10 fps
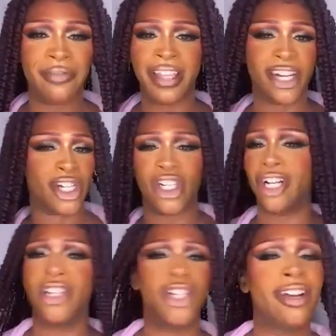I feel like she
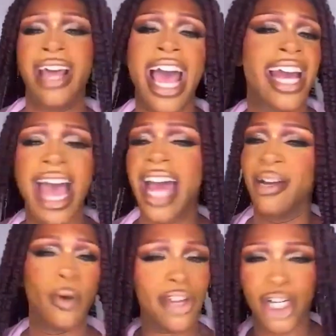could get
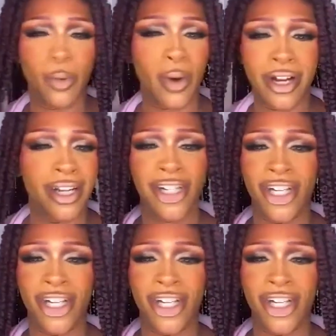anyone that she wanted.